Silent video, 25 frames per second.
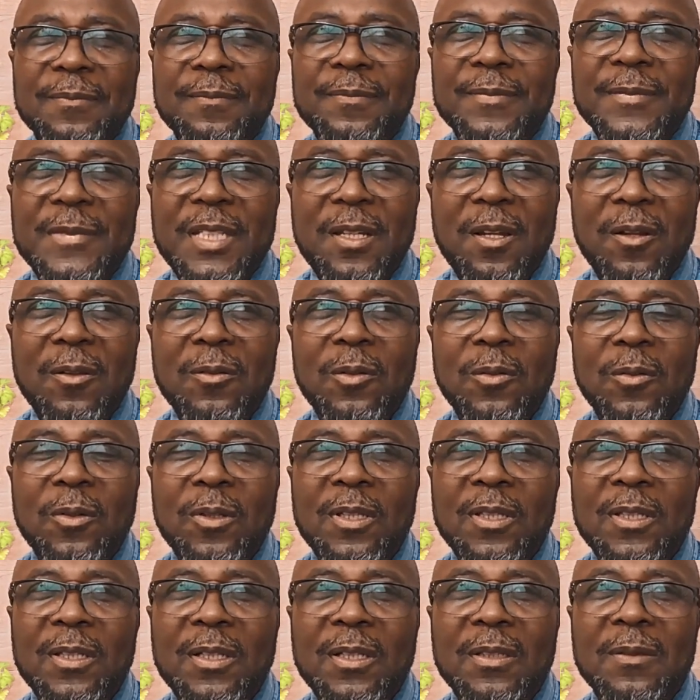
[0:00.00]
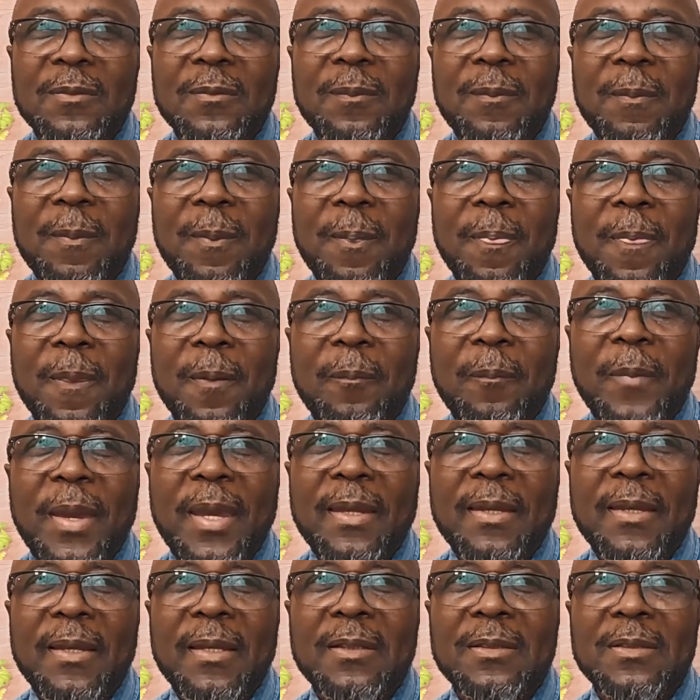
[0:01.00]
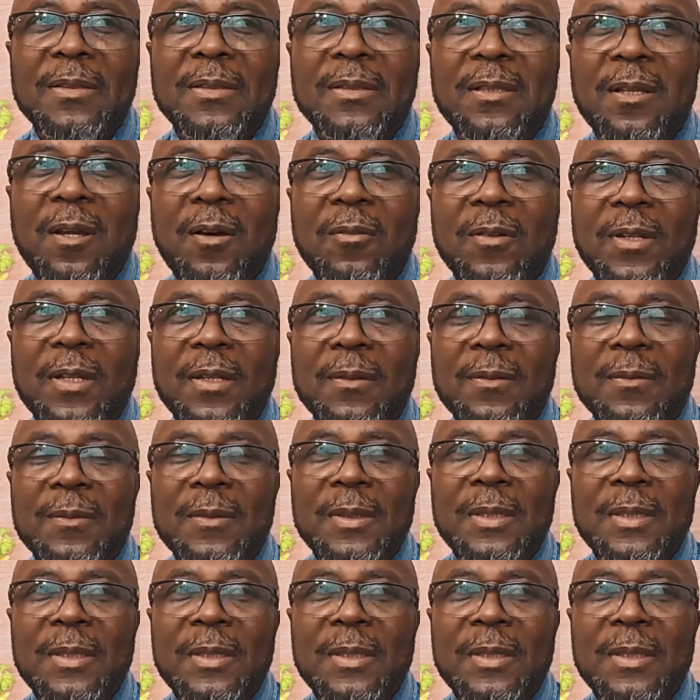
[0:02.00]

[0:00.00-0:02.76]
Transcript: you know, do a little maintenance on the